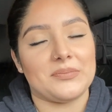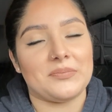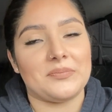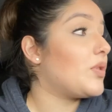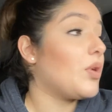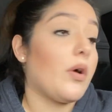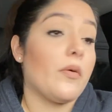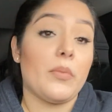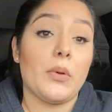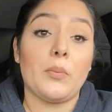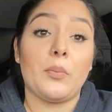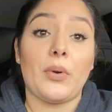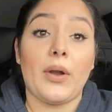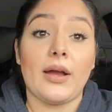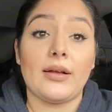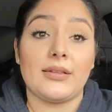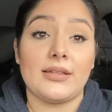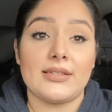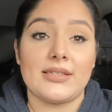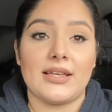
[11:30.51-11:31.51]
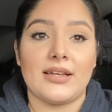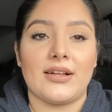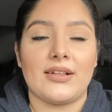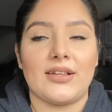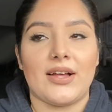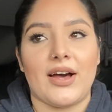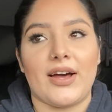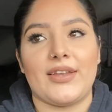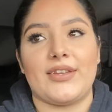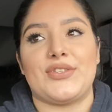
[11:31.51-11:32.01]
So I've been practicing a
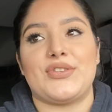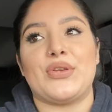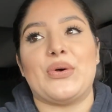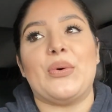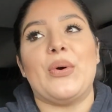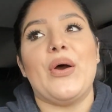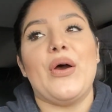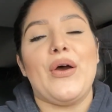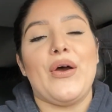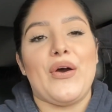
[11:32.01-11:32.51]
lot, so